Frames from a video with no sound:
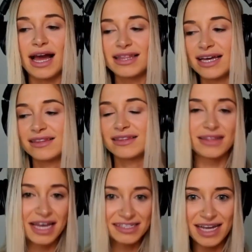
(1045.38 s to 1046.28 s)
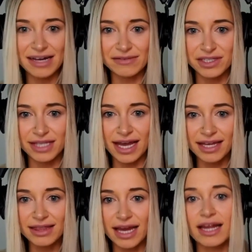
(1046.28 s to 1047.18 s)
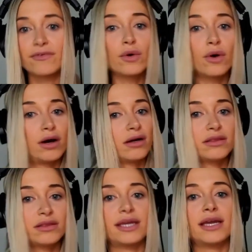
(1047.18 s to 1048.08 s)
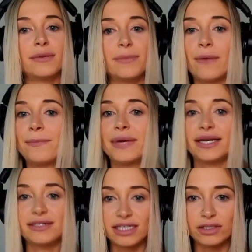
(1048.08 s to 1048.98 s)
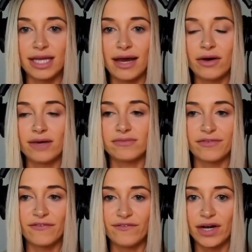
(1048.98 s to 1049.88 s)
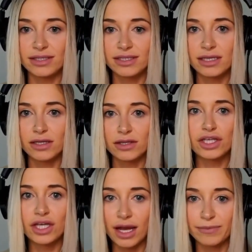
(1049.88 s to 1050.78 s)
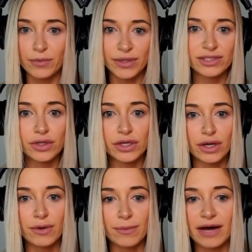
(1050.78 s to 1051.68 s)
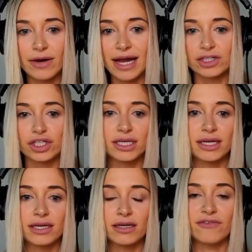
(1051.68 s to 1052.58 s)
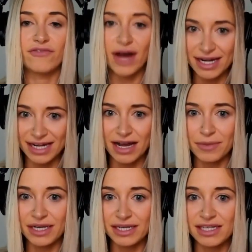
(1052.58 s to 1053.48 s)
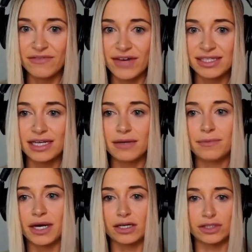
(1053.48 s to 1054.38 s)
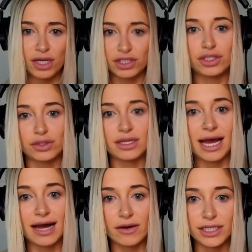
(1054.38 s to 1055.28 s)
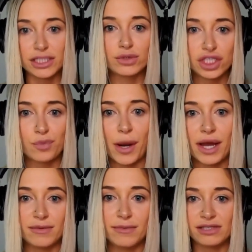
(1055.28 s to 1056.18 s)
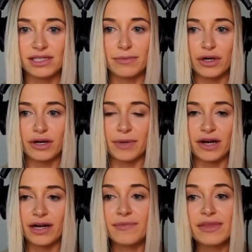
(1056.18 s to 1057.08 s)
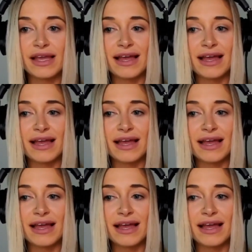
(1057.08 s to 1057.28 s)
And then the last thing I have to say, that if you are thinking about being a deal scout of different funds, there's a couple ways you could go about actually finding companies to invest in, but also actually doing the outreach, which is probably the most important part.